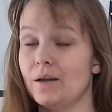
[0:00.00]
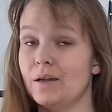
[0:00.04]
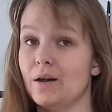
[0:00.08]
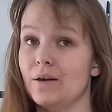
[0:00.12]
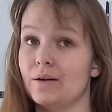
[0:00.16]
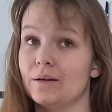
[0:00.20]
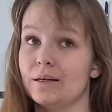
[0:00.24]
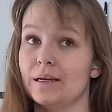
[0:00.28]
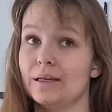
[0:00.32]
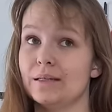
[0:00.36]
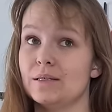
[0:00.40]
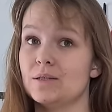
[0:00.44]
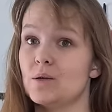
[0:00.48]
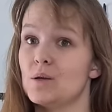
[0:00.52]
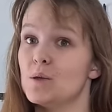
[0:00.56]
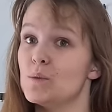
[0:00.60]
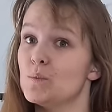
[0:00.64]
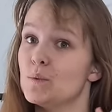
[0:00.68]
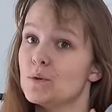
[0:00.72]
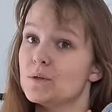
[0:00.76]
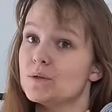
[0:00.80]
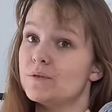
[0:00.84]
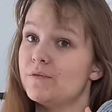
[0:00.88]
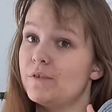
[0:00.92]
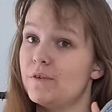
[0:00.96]
yarn that's
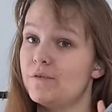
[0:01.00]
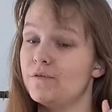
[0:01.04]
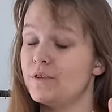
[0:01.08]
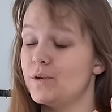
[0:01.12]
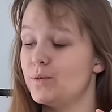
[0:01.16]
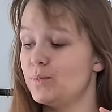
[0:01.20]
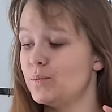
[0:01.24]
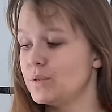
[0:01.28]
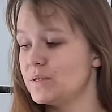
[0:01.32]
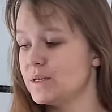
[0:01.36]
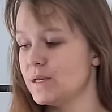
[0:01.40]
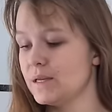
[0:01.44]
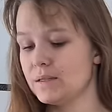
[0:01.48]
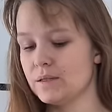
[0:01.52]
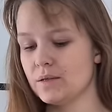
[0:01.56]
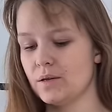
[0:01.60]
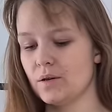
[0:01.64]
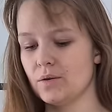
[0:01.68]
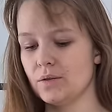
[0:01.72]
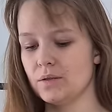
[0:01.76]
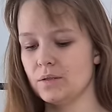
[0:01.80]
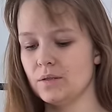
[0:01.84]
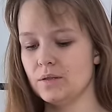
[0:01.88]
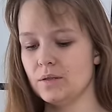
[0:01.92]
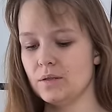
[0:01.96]
almost 50%
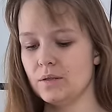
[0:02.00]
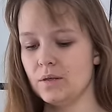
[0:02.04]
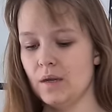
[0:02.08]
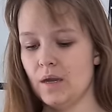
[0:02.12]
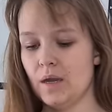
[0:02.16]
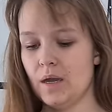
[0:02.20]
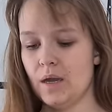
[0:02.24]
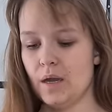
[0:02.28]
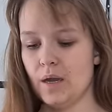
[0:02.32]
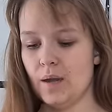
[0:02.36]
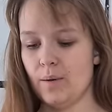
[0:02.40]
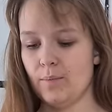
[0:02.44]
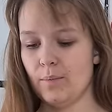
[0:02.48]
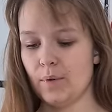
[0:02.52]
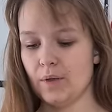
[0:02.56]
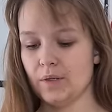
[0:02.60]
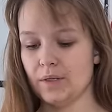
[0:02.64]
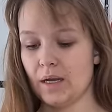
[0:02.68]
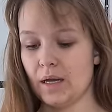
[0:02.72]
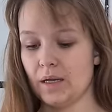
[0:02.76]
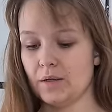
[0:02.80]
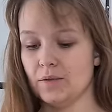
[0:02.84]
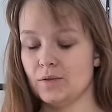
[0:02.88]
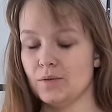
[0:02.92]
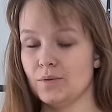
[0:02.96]
cotton, but
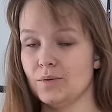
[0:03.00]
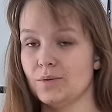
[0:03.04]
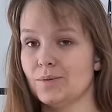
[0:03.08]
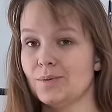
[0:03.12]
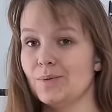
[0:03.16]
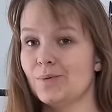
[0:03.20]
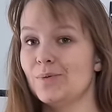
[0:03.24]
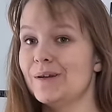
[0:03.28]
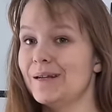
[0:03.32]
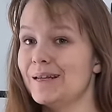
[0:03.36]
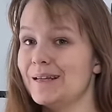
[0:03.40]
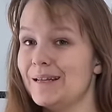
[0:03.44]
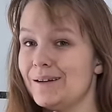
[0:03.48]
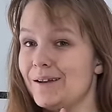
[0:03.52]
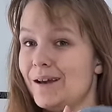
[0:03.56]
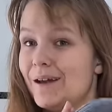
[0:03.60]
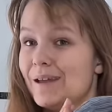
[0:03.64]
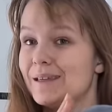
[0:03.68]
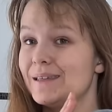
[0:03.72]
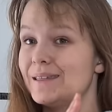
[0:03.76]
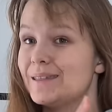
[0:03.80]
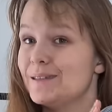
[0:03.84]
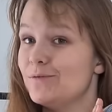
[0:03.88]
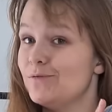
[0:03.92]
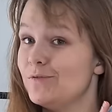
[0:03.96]
I do really
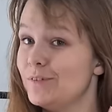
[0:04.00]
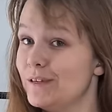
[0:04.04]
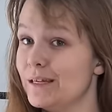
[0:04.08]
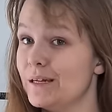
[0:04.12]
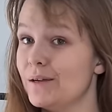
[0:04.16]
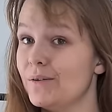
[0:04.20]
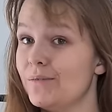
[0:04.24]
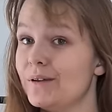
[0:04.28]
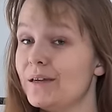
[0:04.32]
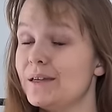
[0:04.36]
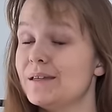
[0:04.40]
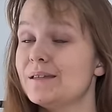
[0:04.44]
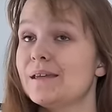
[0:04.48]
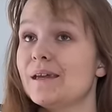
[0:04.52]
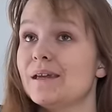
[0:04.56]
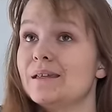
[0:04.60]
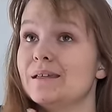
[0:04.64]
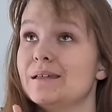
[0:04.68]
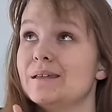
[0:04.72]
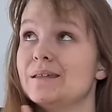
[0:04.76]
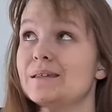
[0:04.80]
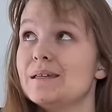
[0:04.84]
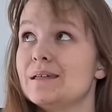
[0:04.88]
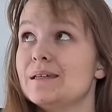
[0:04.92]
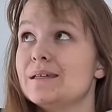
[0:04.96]
like the feel of it, and
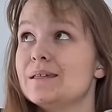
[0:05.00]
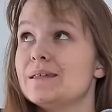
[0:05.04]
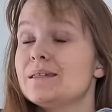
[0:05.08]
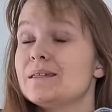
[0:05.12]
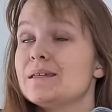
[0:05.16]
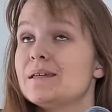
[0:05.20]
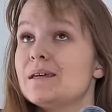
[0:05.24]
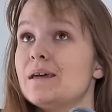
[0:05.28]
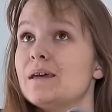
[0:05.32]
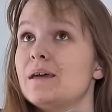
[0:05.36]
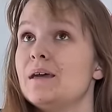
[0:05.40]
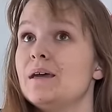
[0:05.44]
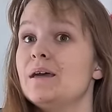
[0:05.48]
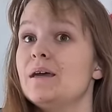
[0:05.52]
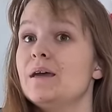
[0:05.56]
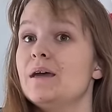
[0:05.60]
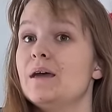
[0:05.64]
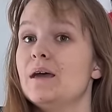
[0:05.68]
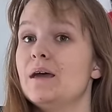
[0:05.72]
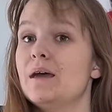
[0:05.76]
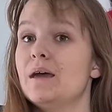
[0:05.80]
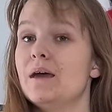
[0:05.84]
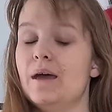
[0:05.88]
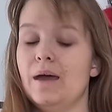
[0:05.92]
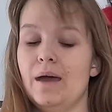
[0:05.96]
it is
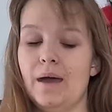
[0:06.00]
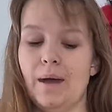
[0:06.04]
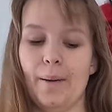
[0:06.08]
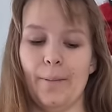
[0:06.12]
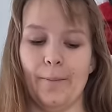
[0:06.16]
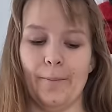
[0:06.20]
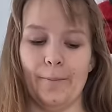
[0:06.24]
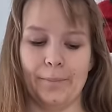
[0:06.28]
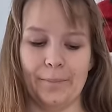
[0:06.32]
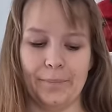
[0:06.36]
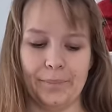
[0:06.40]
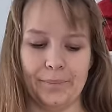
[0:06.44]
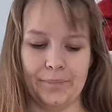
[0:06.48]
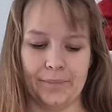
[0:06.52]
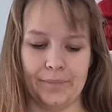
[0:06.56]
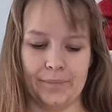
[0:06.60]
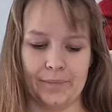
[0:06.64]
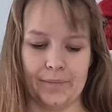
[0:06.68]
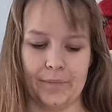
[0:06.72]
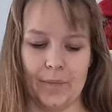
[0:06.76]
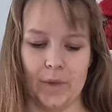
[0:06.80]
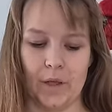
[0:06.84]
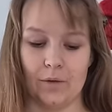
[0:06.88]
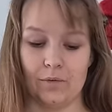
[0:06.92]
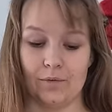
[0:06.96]

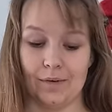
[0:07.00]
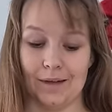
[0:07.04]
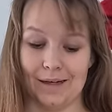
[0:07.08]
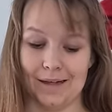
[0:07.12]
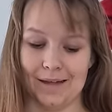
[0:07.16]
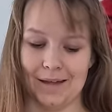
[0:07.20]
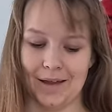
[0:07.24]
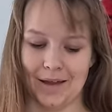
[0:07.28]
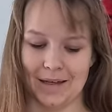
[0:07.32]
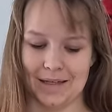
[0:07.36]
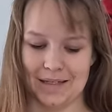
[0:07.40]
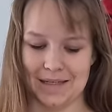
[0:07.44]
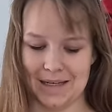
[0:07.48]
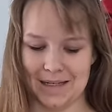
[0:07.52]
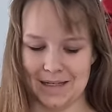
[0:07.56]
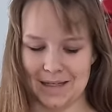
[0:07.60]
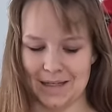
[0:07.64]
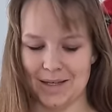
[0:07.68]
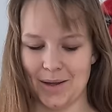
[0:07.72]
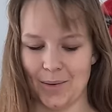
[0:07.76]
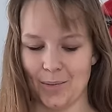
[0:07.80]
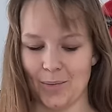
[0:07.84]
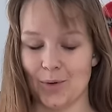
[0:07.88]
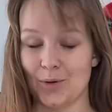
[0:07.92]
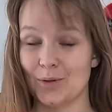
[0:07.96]
really nice in
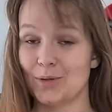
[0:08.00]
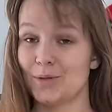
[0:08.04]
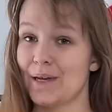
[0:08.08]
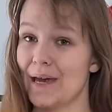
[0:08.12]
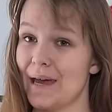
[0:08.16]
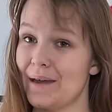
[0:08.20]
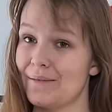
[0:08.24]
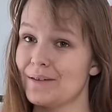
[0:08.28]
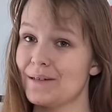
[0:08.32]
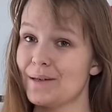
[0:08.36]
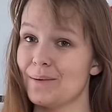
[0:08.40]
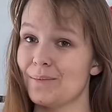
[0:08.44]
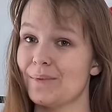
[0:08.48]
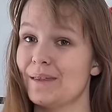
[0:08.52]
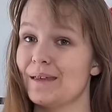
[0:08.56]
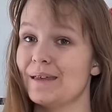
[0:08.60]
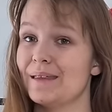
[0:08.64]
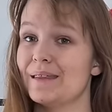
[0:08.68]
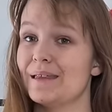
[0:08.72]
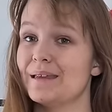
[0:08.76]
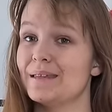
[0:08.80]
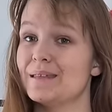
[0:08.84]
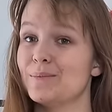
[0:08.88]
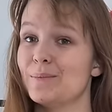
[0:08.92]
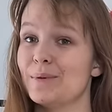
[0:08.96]
summer to have something
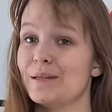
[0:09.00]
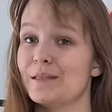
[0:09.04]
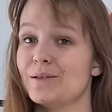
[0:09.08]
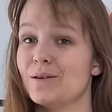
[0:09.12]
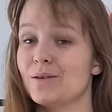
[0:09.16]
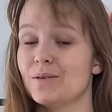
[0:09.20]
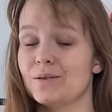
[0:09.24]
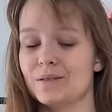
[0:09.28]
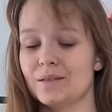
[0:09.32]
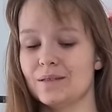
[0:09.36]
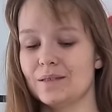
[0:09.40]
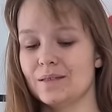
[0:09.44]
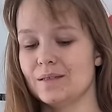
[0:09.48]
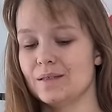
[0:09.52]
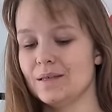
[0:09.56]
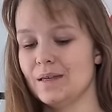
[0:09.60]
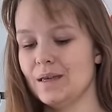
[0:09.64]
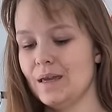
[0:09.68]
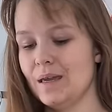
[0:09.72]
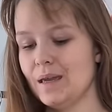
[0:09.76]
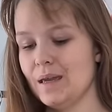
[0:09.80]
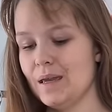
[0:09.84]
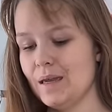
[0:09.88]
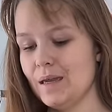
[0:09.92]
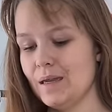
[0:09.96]
that's a bit cotton.
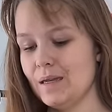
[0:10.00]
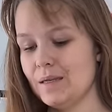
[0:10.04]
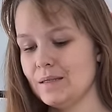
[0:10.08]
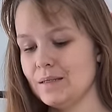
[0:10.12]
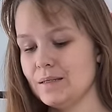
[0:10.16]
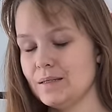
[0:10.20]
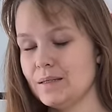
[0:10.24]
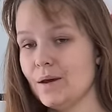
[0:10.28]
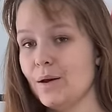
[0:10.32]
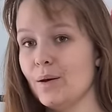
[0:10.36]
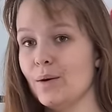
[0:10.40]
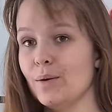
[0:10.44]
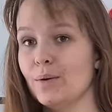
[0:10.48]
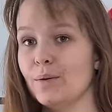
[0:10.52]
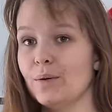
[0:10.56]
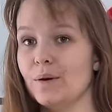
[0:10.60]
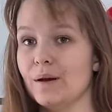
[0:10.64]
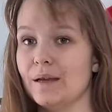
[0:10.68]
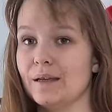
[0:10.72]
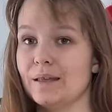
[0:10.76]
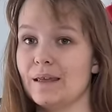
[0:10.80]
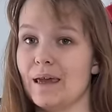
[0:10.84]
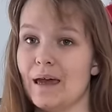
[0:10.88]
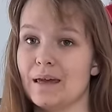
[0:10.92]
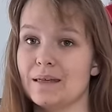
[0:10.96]
So
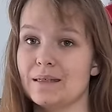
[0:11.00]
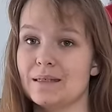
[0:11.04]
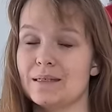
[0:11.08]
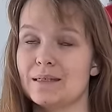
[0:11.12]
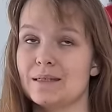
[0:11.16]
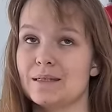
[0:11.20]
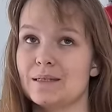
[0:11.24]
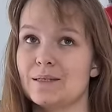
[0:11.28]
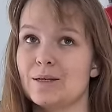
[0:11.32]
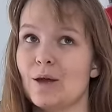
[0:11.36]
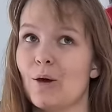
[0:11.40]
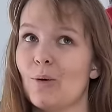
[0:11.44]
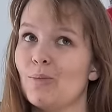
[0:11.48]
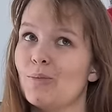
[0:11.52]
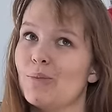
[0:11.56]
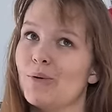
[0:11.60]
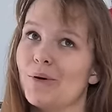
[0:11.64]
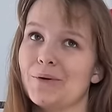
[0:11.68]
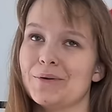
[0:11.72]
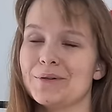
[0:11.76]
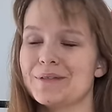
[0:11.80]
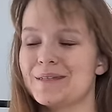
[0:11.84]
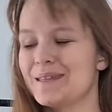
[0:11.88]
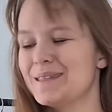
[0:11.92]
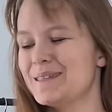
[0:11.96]
it has some
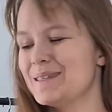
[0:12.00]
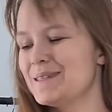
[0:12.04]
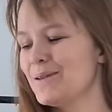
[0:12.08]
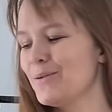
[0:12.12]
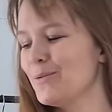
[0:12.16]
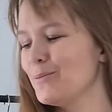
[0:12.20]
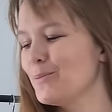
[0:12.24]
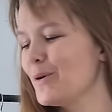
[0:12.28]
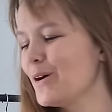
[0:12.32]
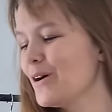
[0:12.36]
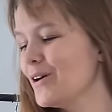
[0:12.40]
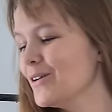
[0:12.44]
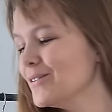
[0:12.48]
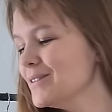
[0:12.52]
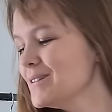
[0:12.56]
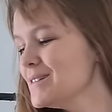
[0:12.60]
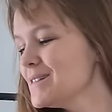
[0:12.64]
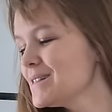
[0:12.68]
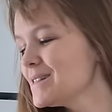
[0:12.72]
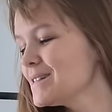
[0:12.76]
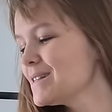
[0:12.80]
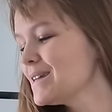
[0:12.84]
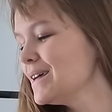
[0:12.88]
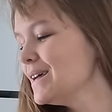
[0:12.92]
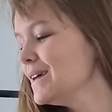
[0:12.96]
pros and some
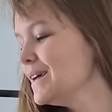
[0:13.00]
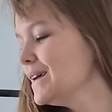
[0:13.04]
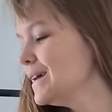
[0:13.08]
cons.